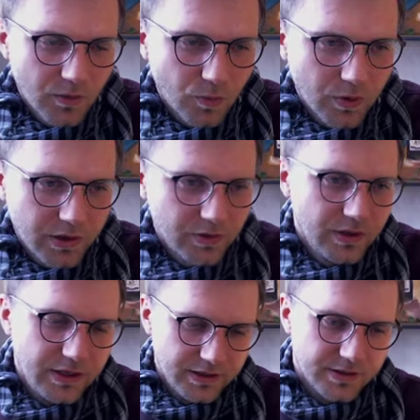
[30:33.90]
what you
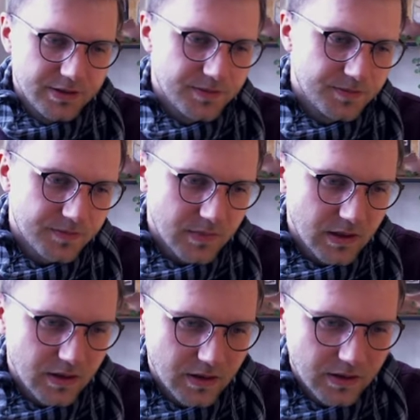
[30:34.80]
need
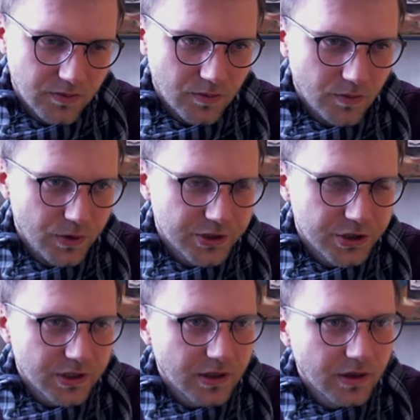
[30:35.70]
and
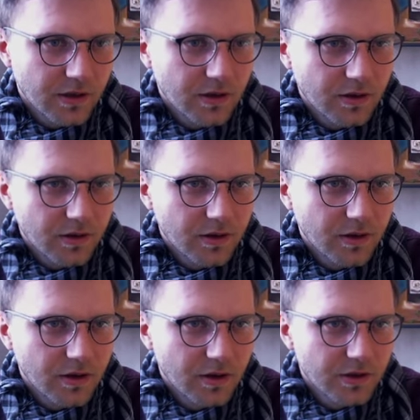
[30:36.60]
which
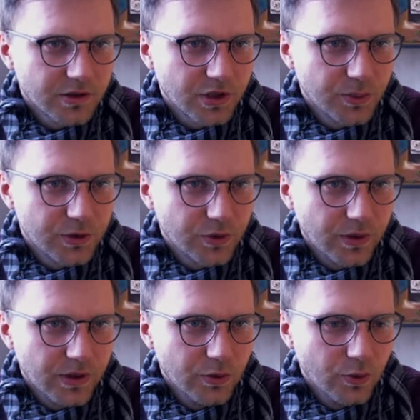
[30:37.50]
geometry
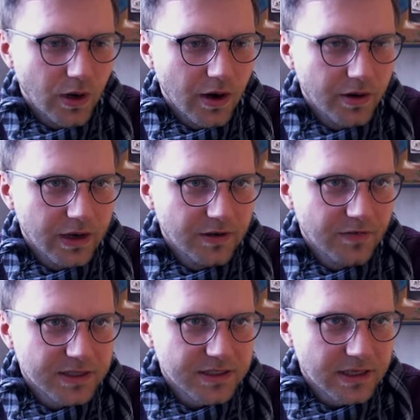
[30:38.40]
you are
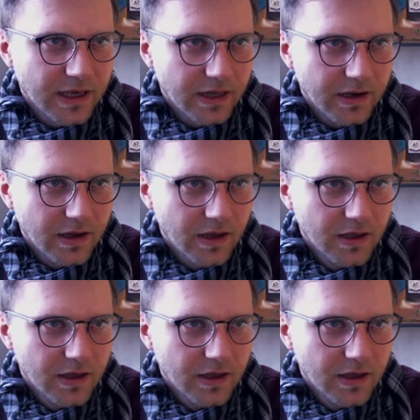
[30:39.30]
investigating.